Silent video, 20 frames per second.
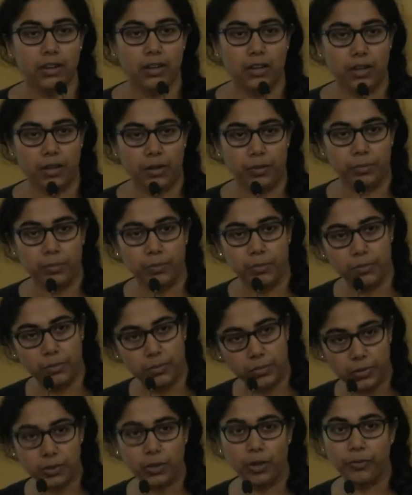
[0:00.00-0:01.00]

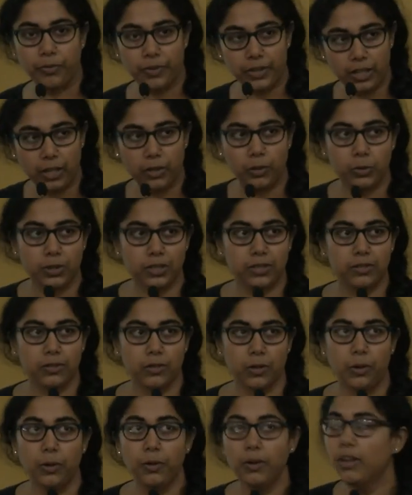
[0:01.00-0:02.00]
um, software that you just
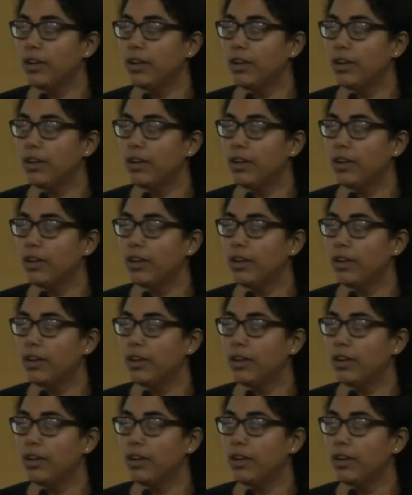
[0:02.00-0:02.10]
saw,